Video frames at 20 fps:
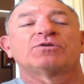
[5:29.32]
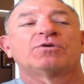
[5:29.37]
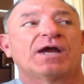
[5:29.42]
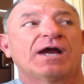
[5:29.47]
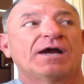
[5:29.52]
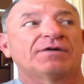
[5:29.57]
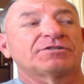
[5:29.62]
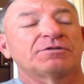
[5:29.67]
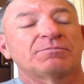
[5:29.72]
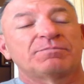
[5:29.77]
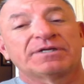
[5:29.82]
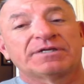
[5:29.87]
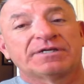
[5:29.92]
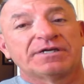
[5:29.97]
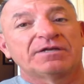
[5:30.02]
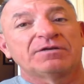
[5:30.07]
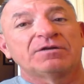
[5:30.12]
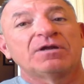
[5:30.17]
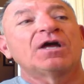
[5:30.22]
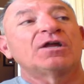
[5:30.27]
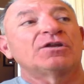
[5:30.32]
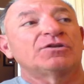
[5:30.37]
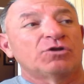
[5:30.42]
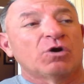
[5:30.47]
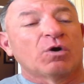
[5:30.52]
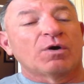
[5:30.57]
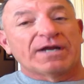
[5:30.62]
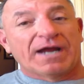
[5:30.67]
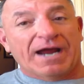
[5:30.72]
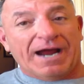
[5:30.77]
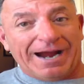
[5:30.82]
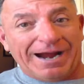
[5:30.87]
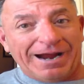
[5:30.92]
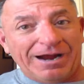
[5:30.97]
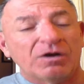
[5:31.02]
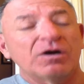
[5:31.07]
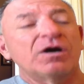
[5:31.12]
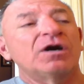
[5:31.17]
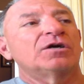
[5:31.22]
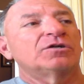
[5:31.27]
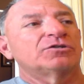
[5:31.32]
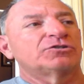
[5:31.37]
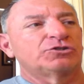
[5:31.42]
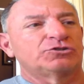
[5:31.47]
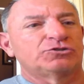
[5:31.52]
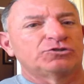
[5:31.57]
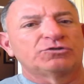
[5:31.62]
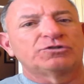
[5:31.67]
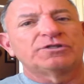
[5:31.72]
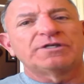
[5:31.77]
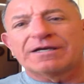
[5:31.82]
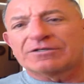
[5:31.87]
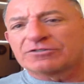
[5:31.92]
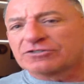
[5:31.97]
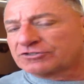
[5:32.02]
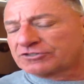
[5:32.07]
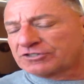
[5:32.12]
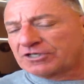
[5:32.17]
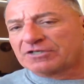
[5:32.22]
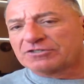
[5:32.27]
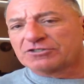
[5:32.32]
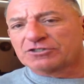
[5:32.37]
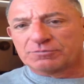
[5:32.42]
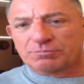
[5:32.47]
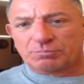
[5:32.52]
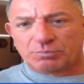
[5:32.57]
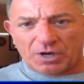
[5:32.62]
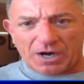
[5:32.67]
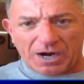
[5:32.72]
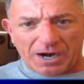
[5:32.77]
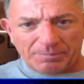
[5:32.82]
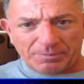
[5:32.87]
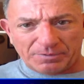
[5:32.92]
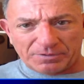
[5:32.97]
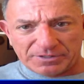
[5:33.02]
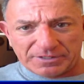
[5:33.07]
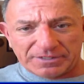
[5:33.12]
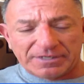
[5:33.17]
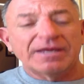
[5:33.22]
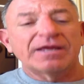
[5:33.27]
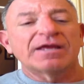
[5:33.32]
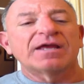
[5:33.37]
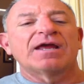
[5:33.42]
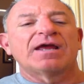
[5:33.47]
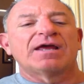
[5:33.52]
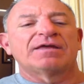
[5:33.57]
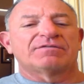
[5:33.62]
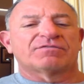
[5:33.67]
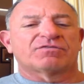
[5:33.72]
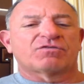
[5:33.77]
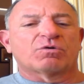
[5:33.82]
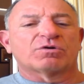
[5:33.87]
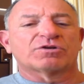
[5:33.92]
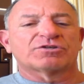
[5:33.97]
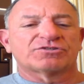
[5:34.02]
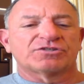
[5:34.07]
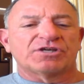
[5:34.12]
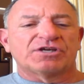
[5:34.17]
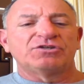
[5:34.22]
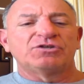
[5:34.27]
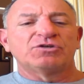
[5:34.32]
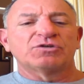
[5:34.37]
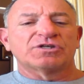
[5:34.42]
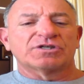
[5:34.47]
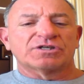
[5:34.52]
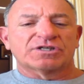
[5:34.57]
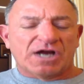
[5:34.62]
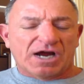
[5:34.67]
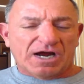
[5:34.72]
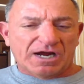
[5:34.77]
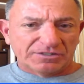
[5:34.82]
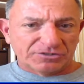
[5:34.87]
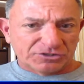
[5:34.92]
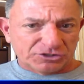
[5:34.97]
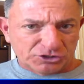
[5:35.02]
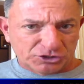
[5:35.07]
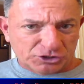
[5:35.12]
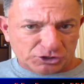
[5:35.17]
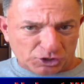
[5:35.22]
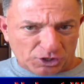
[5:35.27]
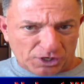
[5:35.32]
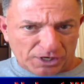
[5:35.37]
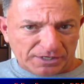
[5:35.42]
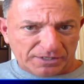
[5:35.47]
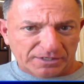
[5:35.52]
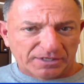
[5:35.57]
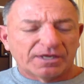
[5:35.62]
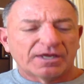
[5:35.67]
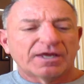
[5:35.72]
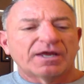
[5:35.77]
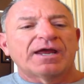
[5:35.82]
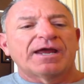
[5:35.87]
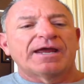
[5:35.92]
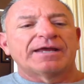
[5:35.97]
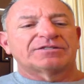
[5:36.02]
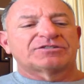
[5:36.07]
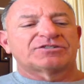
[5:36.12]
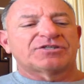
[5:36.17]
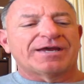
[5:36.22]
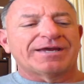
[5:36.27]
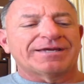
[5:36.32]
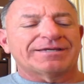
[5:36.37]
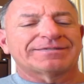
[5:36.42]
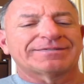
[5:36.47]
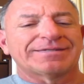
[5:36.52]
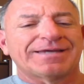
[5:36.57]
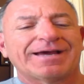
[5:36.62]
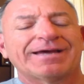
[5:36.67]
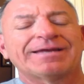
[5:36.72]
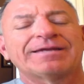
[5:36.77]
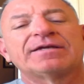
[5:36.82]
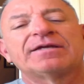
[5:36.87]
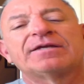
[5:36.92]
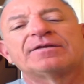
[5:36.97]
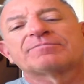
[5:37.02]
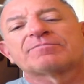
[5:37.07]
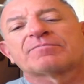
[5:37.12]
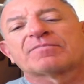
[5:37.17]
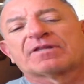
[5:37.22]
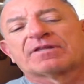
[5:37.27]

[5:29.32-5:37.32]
you have to begin knowing how to do the exercises properly, And of course, then you can concentrate and take that